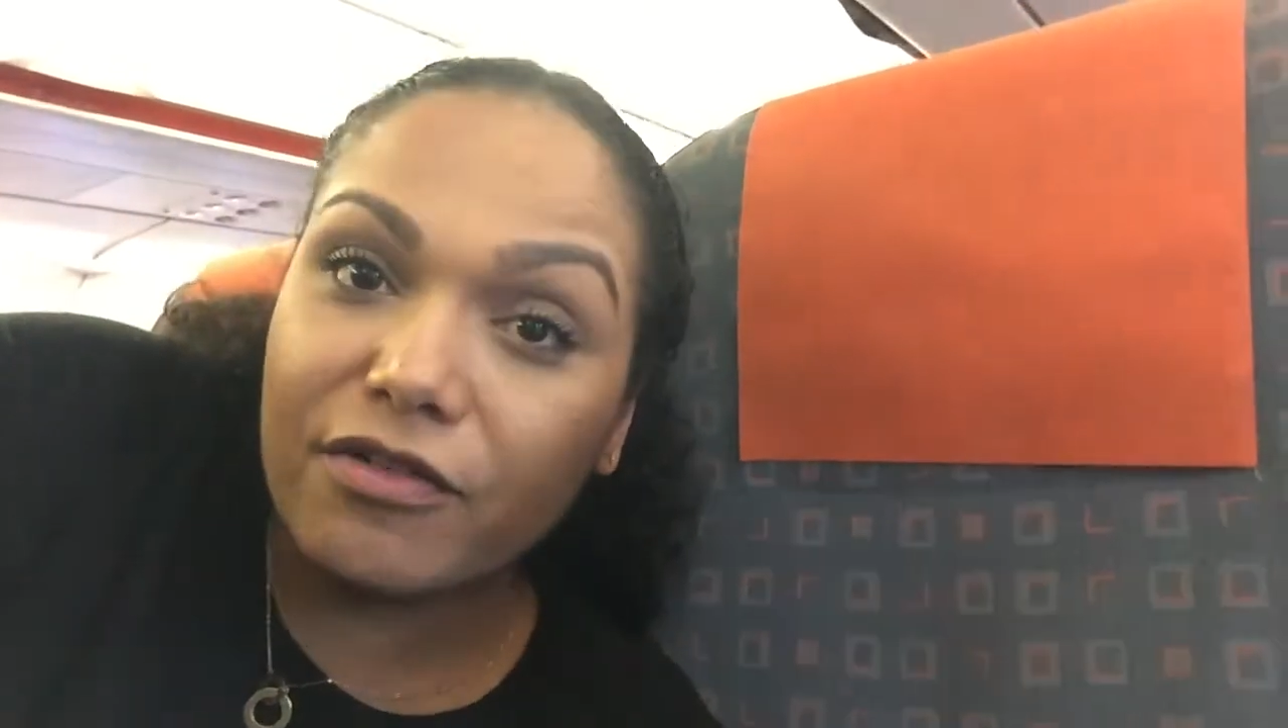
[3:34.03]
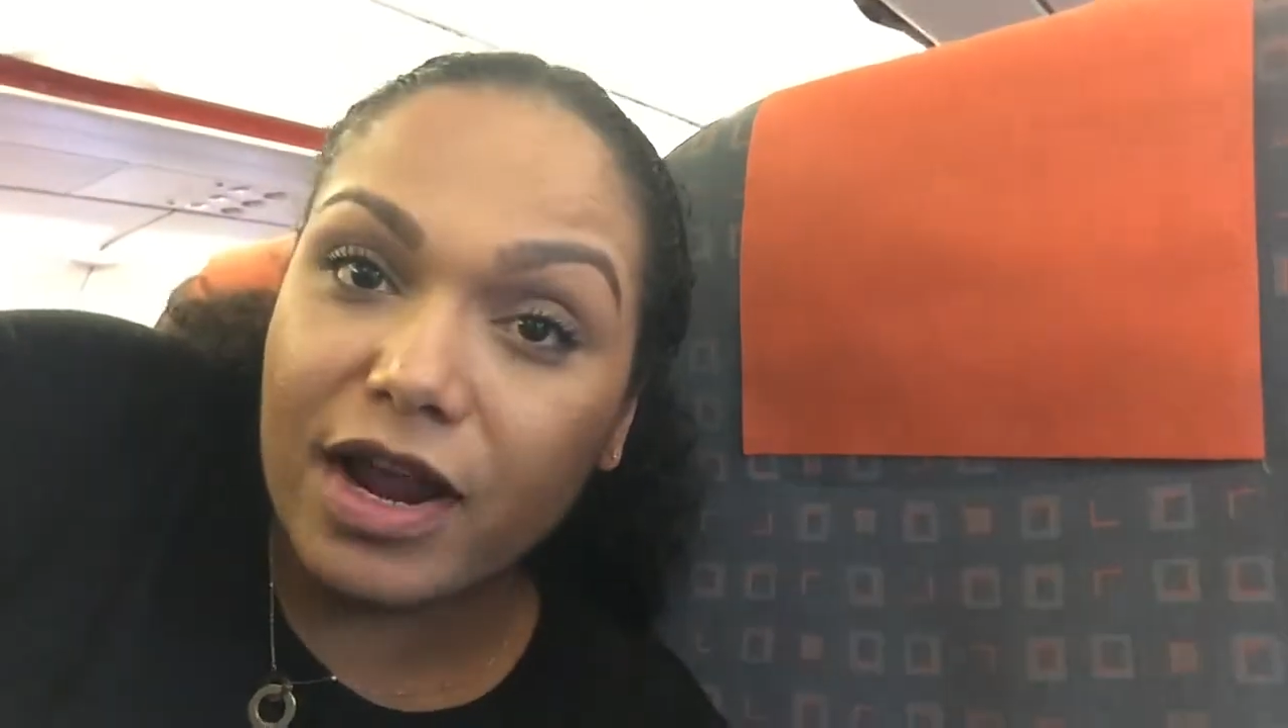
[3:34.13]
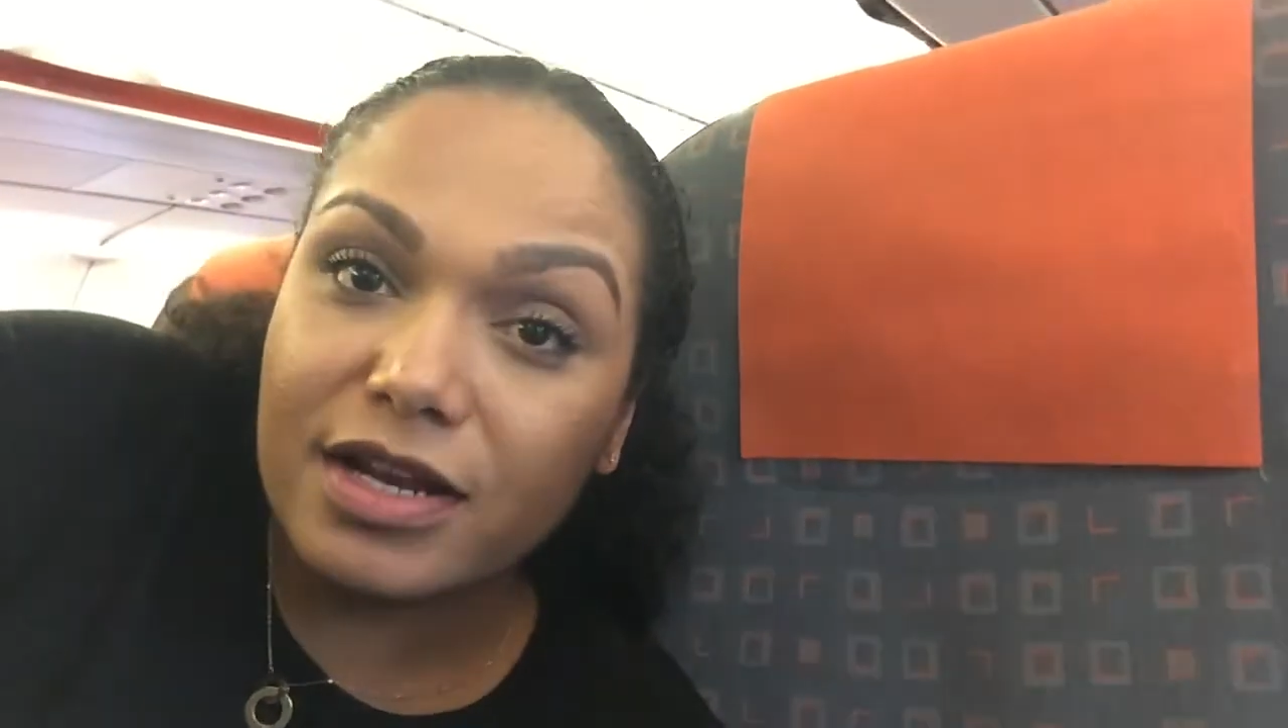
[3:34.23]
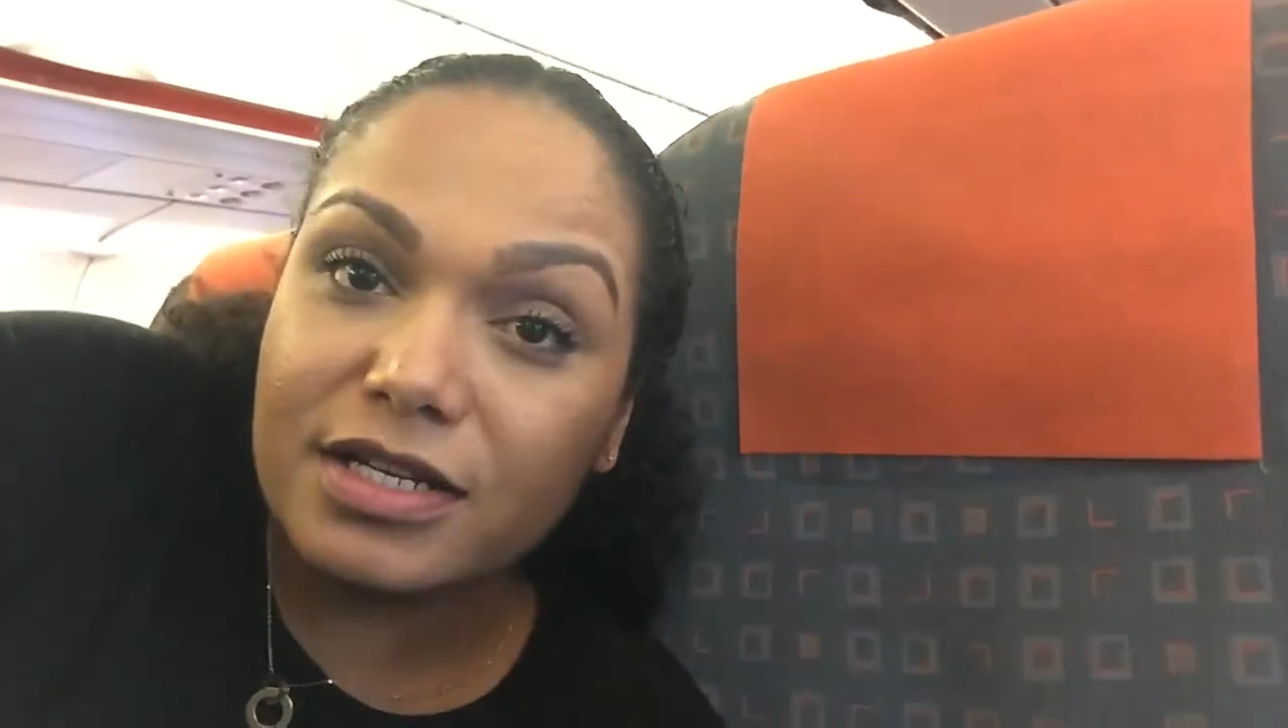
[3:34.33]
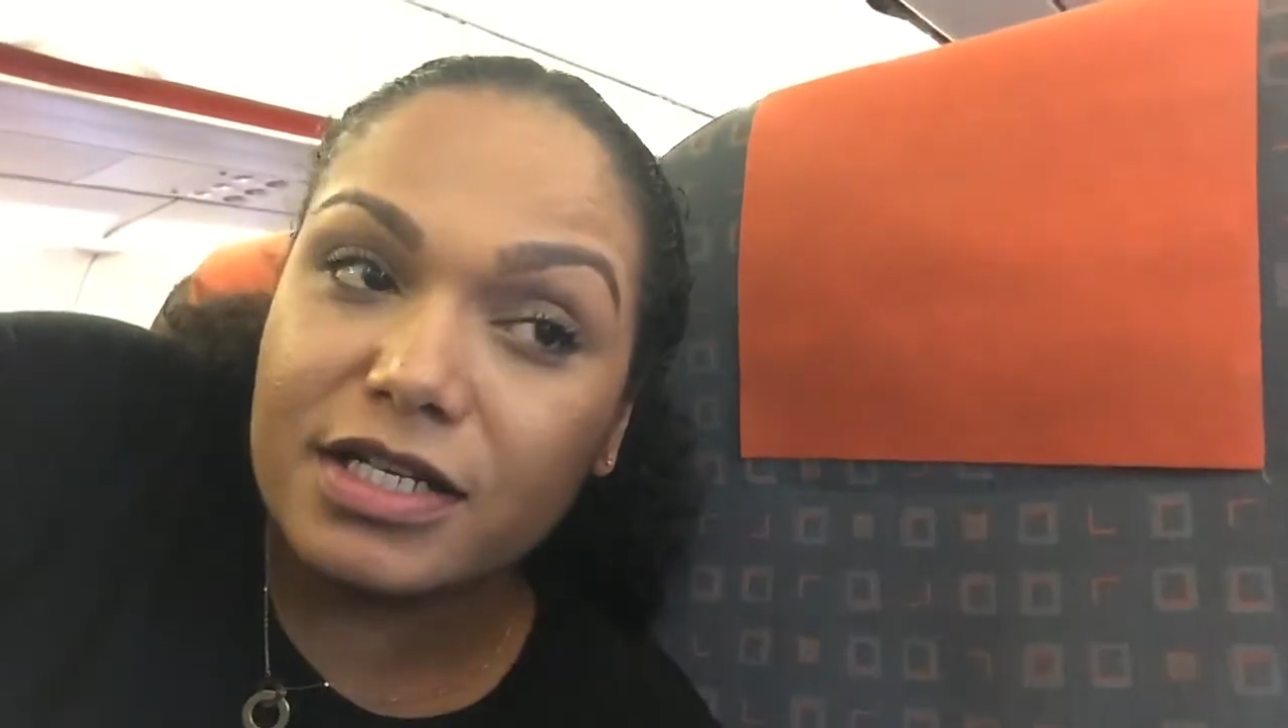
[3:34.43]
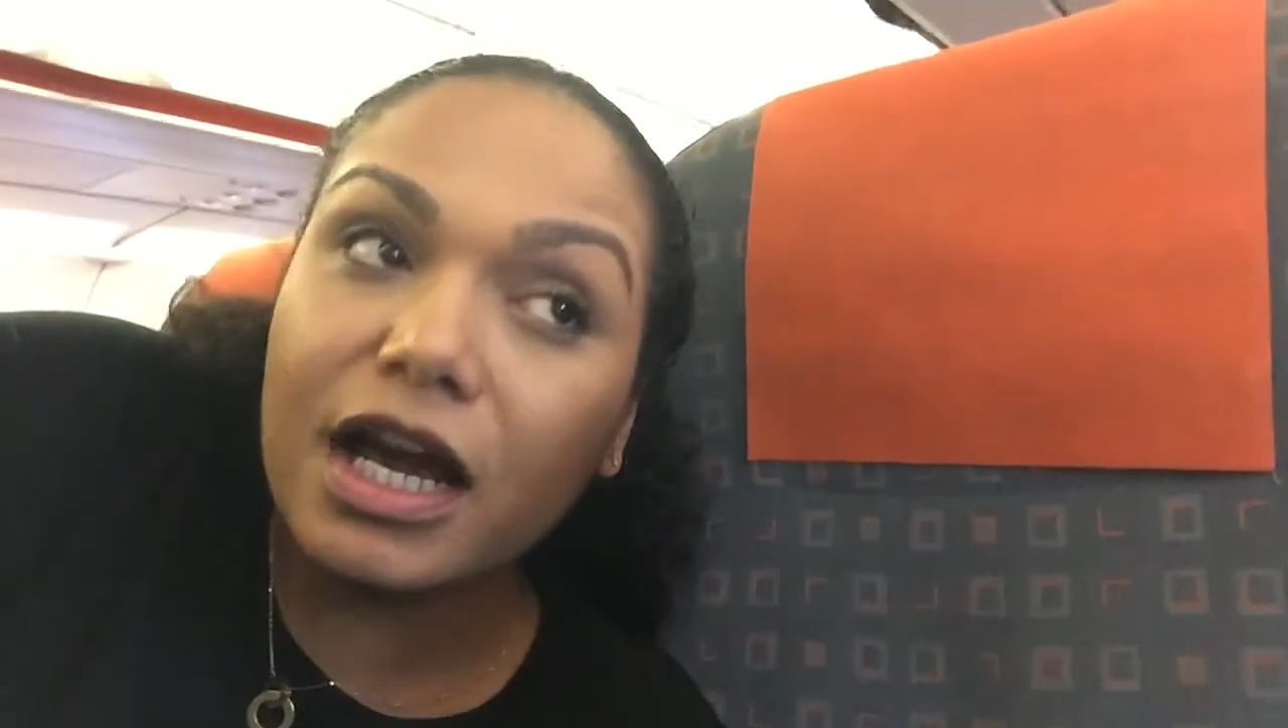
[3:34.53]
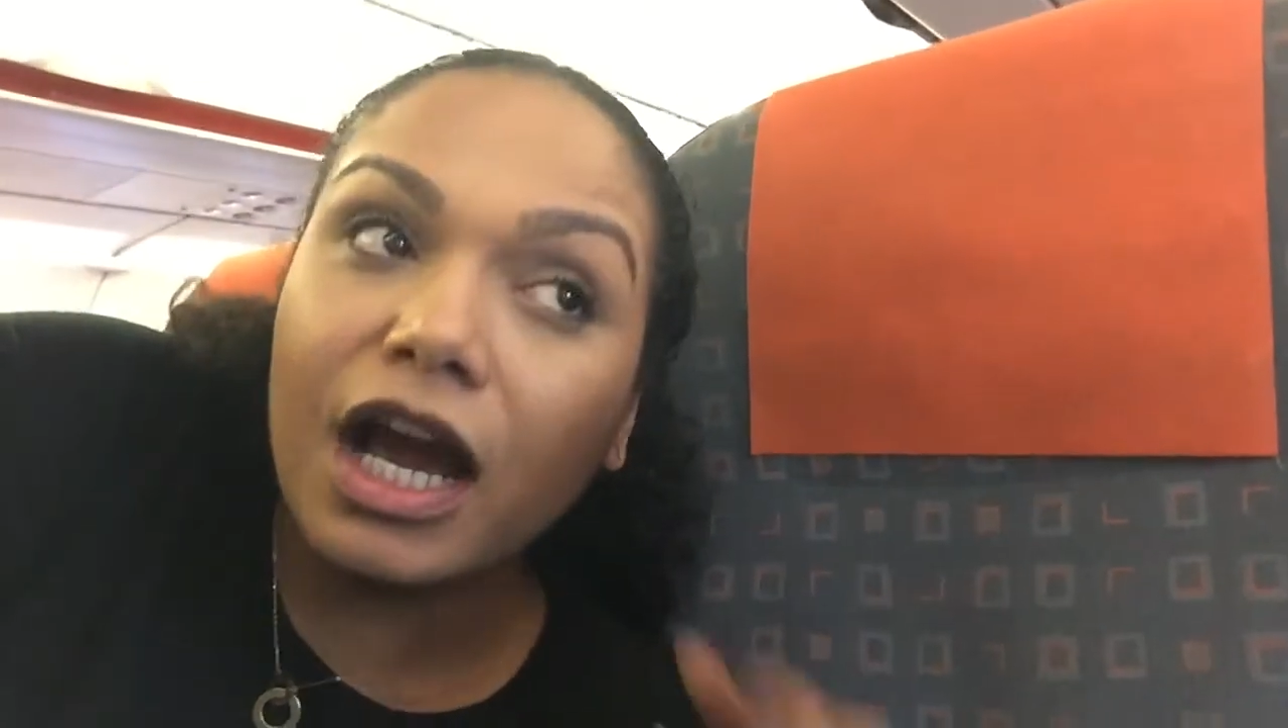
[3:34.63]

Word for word: rant.